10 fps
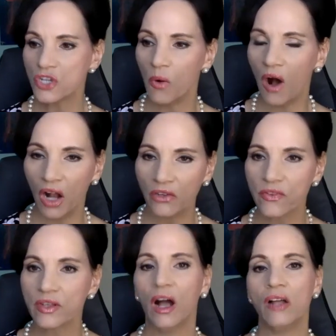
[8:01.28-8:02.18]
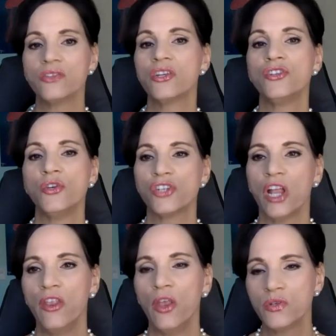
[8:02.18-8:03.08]
who honor the
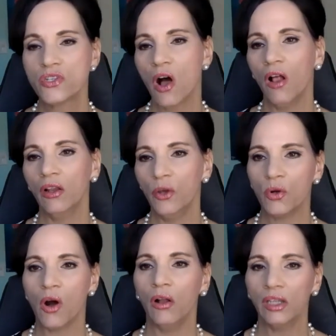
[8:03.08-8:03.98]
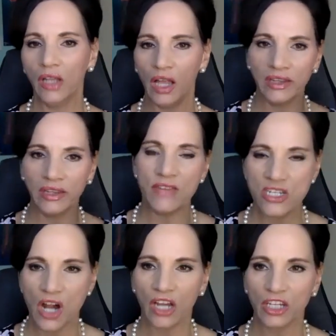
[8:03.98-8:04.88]
Constitution, and those call, who call it a living
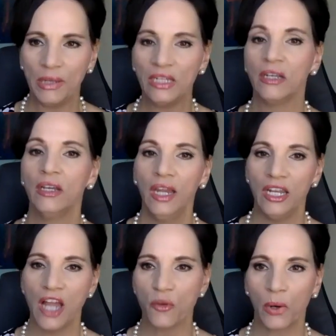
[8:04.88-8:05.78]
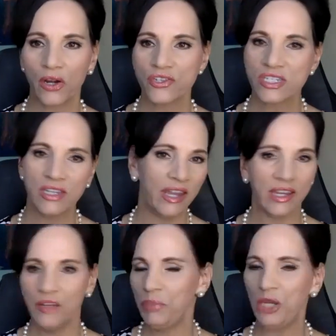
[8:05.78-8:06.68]
document. In other words, it
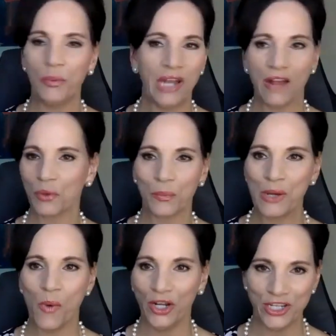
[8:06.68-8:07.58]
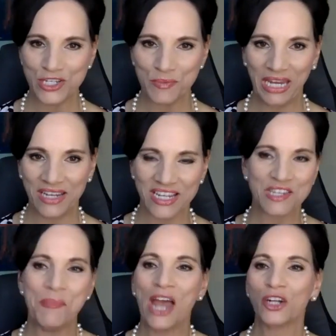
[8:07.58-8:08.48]
can be whatever we want it to be. It
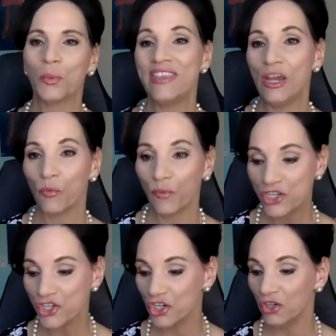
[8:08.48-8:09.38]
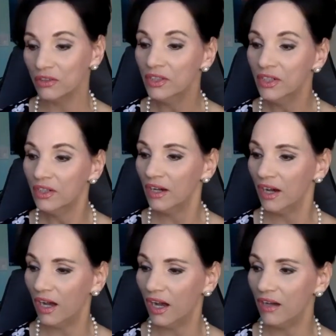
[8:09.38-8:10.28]
doesn't matter what the original
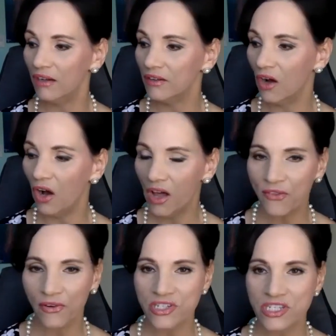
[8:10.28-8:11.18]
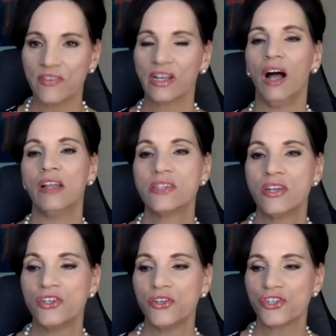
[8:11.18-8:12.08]
uh, authors of the
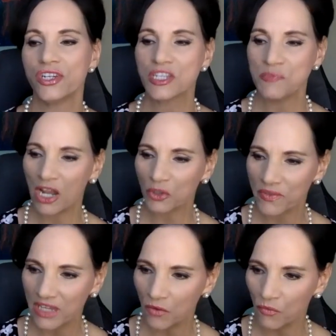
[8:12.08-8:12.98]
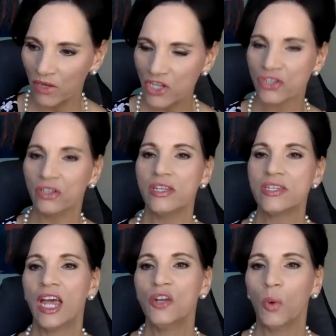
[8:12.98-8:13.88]
Constitution, doesn't matter what the original
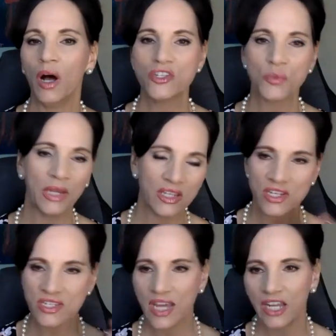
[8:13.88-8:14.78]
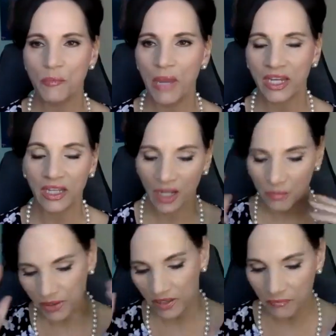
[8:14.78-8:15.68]
intent was, we can just kind of make it
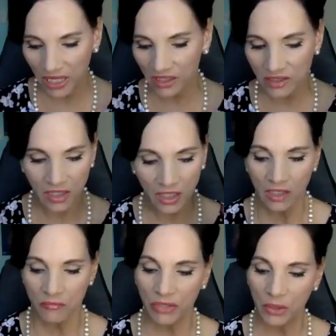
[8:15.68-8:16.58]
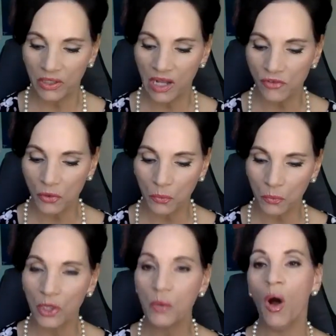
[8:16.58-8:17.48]
up and make it be whatever
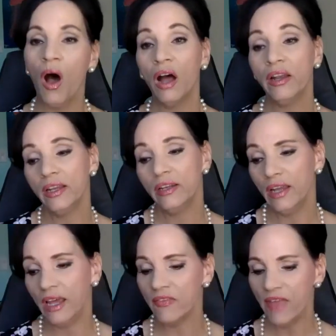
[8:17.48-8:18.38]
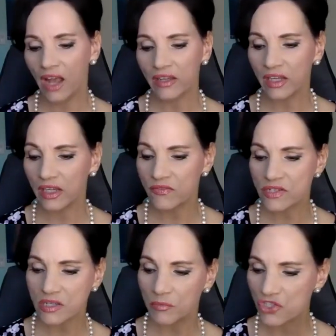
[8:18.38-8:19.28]
we want. And, and that
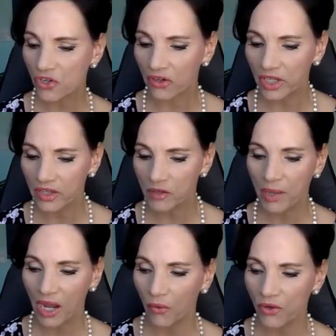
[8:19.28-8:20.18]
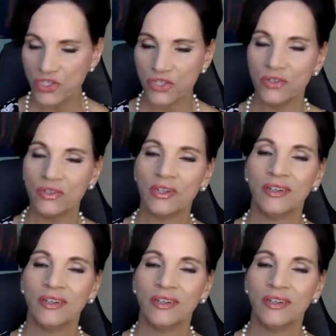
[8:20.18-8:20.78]
gives the majority the power to